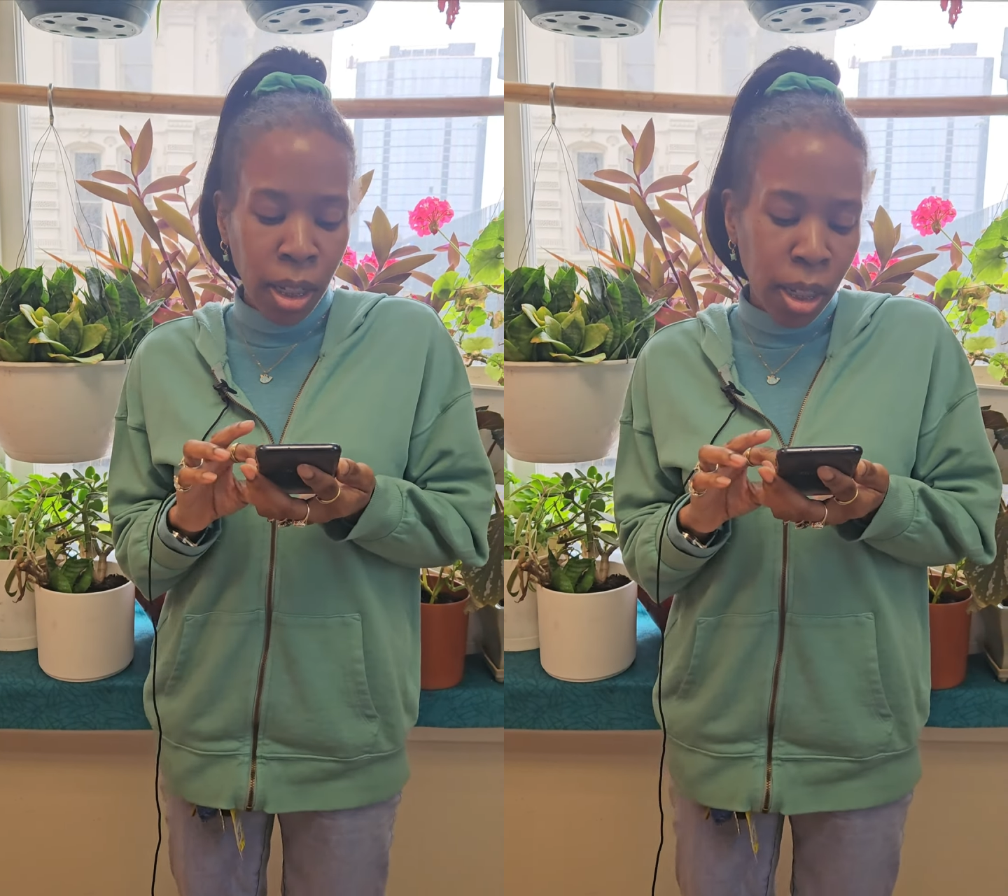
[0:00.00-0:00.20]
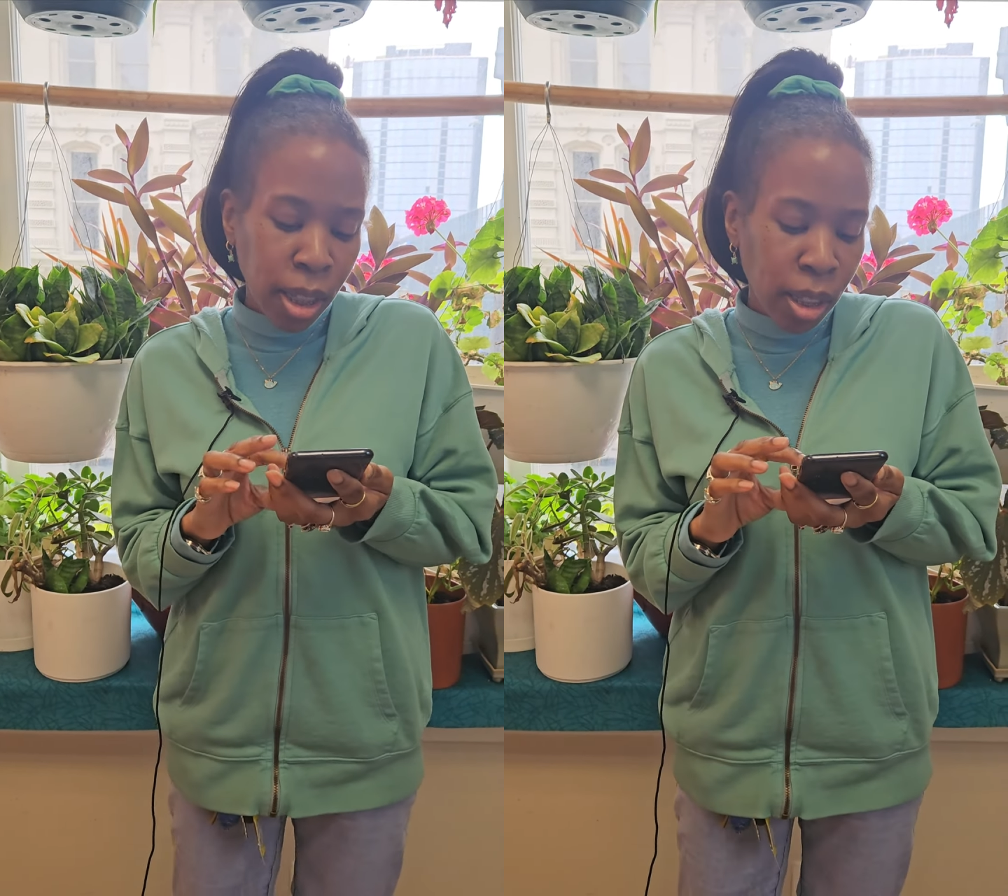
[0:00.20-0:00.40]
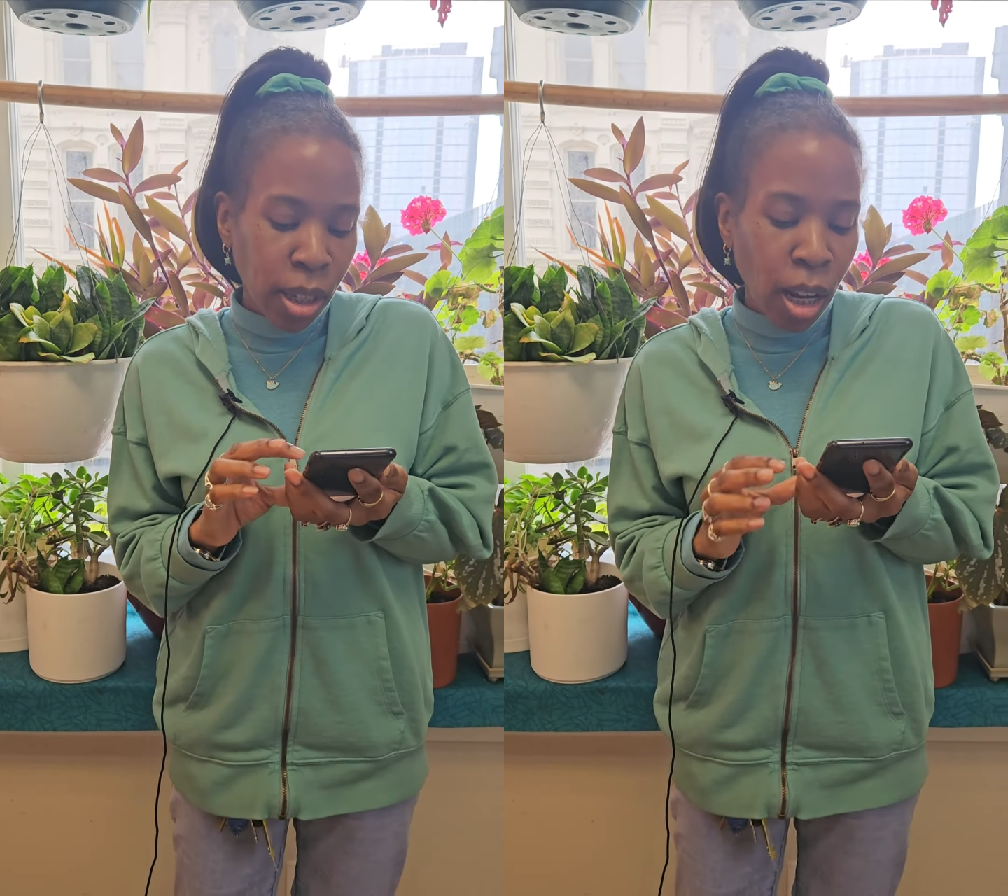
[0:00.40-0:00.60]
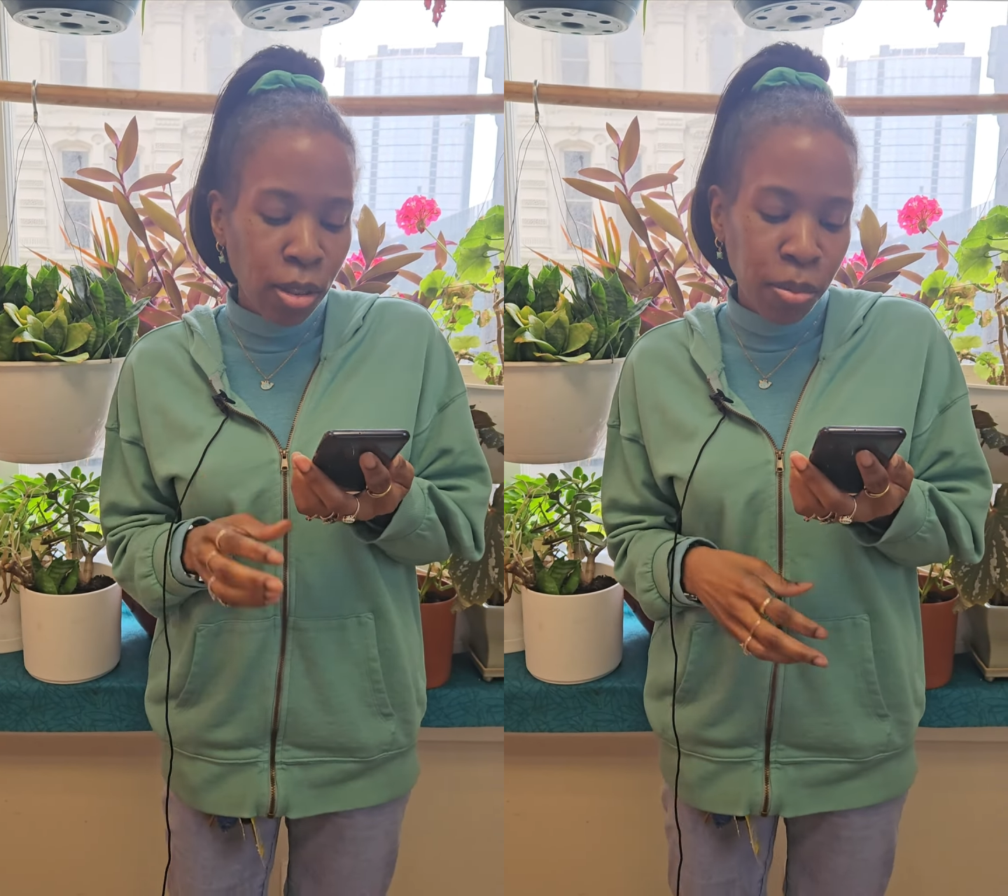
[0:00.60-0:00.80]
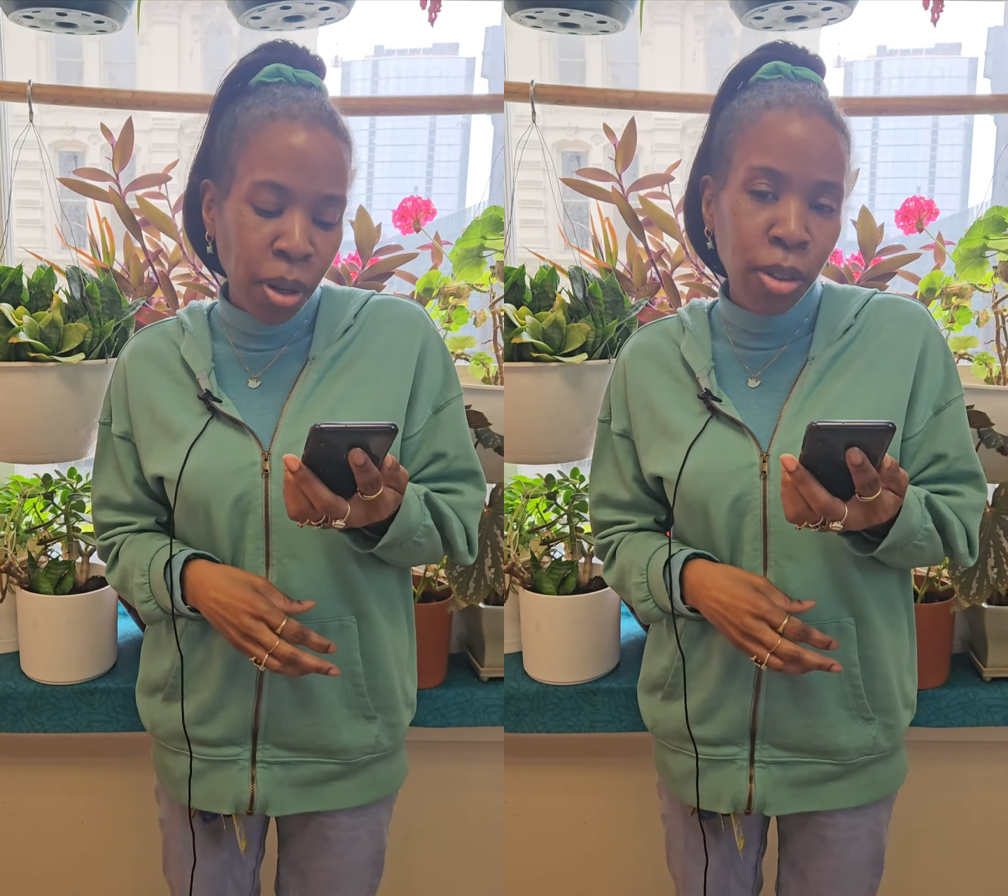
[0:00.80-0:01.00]
Look at
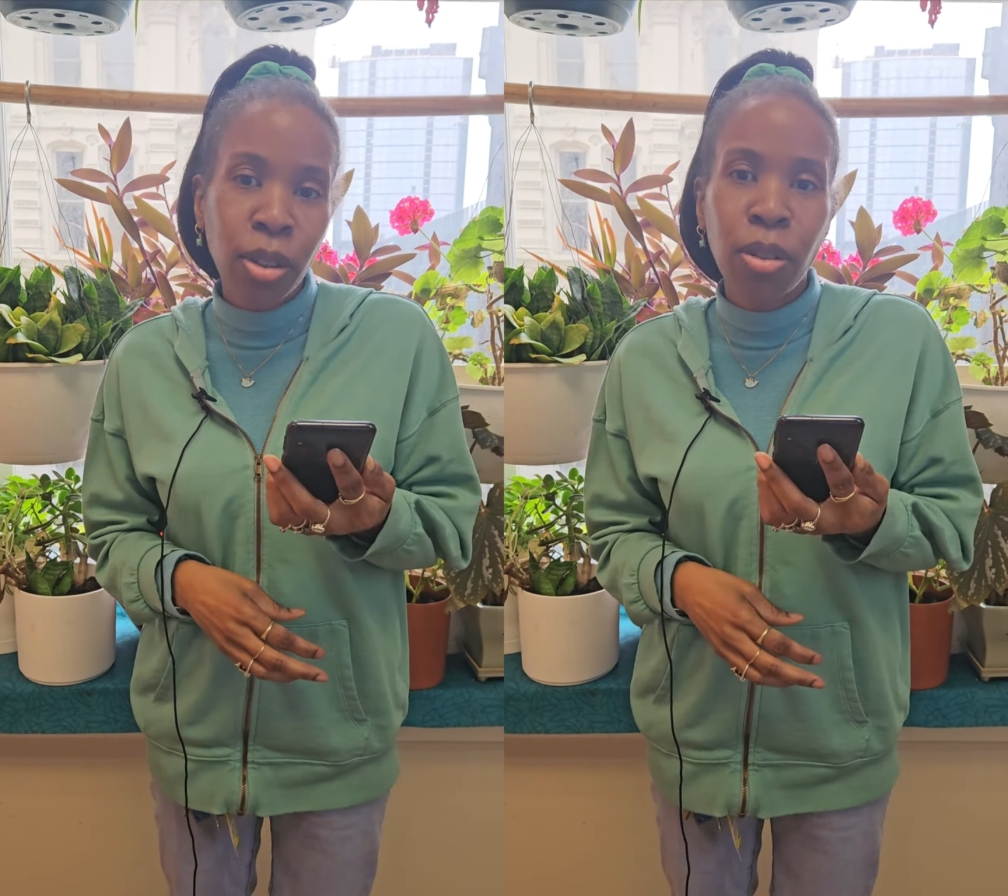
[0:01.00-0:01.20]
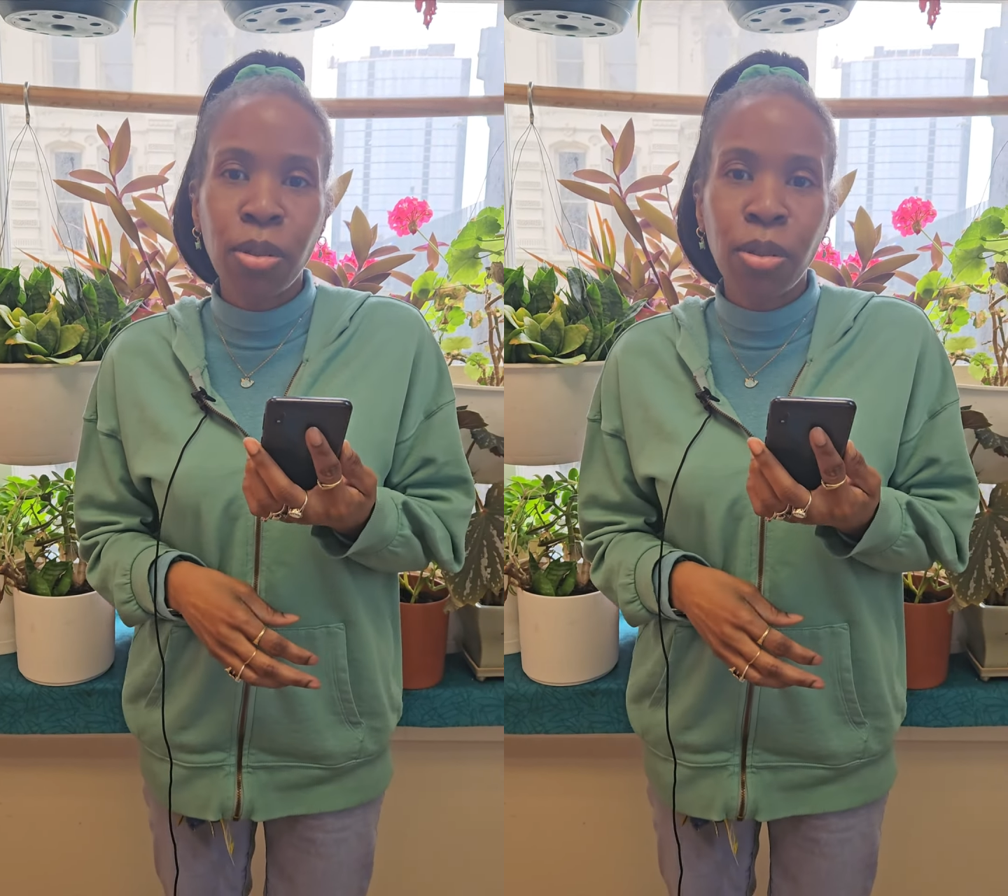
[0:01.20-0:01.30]
Dr. Martin